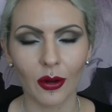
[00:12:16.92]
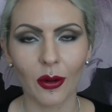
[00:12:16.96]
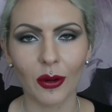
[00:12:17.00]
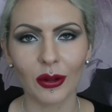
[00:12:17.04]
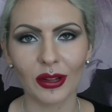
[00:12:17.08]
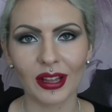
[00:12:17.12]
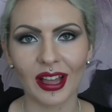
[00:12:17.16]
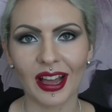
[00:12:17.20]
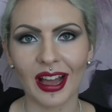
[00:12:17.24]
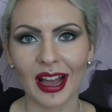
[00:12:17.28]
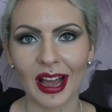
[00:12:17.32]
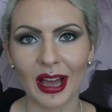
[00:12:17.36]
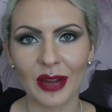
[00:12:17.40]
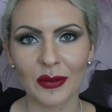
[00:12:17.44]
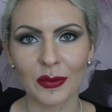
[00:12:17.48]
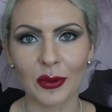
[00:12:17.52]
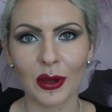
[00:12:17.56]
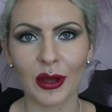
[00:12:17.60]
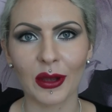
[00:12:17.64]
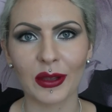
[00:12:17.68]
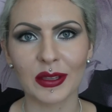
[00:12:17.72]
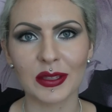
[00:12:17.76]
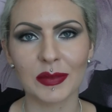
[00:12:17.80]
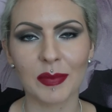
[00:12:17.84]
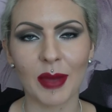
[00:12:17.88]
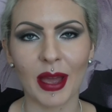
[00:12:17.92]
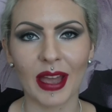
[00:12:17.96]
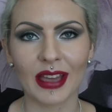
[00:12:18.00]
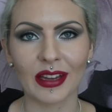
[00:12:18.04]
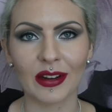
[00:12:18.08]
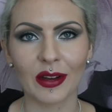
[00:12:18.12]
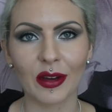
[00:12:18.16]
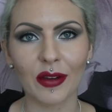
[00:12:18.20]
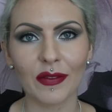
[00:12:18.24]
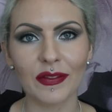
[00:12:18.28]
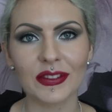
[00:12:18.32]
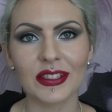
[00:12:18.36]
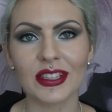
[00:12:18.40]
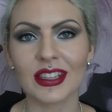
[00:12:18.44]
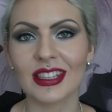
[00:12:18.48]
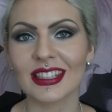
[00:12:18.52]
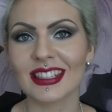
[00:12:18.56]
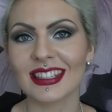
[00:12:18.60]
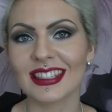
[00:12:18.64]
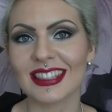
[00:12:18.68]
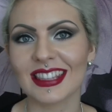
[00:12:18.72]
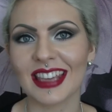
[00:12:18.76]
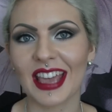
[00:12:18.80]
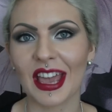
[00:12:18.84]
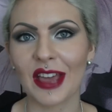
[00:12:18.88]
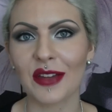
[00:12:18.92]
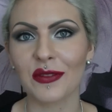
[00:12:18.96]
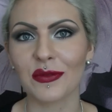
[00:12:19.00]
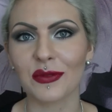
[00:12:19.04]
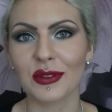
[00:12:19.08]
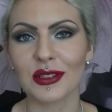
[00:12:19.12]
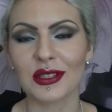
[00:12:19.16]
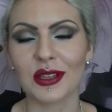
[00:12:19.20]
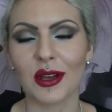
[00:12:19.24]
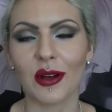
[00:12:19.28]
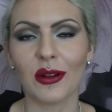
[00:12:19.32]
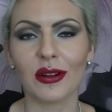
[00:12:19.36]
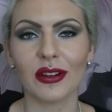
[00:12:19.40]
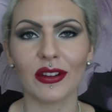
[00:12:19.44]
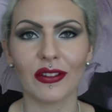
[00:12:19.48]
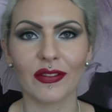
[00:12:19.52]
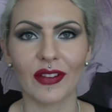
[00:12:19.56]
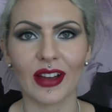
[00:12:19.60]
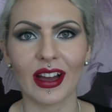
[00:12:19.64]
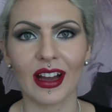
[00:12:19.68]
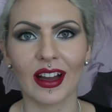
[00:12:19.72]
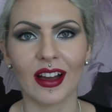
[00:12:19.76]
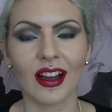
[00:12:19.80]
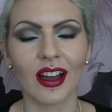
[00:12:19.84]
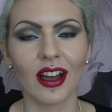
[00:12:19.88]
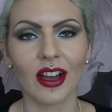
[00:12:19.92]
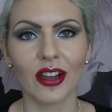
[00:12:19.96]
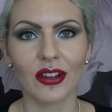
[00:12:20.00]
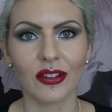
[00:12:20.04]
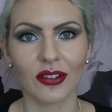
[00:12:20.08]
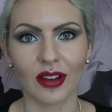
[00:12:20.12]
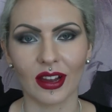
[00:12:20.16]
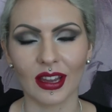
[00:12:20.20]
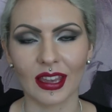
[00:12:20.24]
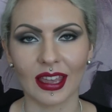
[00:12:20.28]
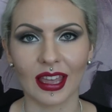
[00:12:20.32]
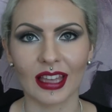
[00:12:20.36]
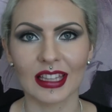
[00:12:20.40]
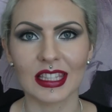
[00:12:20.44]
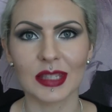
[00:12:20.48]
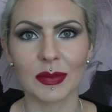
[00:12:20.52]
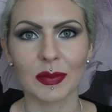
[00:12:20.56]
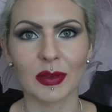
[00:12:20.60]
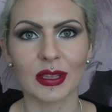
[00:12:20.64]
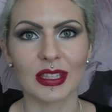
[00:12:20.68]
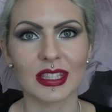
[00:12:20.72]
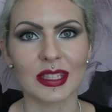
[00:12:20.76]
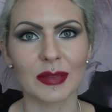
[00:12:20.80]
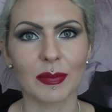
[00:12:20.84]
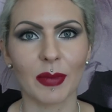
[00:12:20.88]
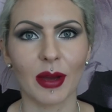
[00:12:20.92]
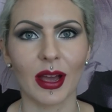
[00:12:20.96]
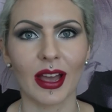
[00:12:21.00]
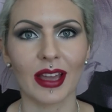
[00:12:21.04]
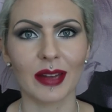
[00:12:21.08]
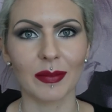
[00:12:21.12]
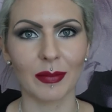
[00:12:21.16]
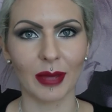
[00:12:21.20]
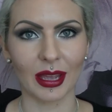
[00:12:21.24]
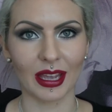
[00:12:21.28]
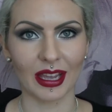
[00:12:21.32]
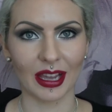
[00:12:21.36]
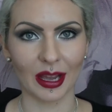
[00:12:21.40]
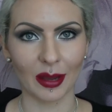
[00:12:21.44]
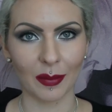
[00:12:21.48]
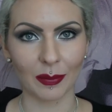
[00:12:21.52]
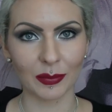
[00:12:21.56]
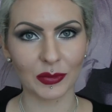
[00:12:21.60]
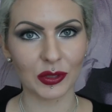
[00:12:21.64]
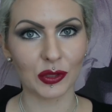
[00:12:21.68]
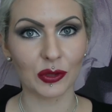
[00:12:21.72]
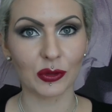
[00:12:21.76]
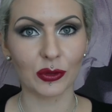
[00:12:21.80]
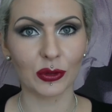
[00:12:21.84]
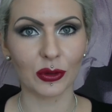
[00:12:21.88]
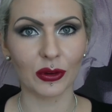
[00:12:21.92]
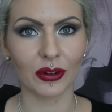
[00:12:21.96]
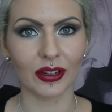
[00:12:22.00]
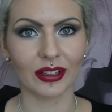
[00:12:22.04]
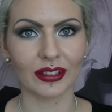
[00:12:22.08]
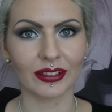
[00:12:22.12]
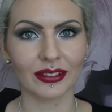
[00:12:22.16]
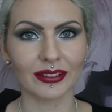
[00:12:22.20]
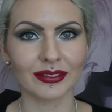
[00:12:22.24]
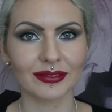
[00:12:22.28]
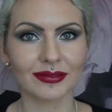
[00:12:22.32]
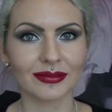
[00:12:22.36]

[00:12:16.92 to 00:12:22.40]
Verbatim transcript: All our hard work has paid off, so this is the end result of our Great Gatsby inspired makeup tutorial.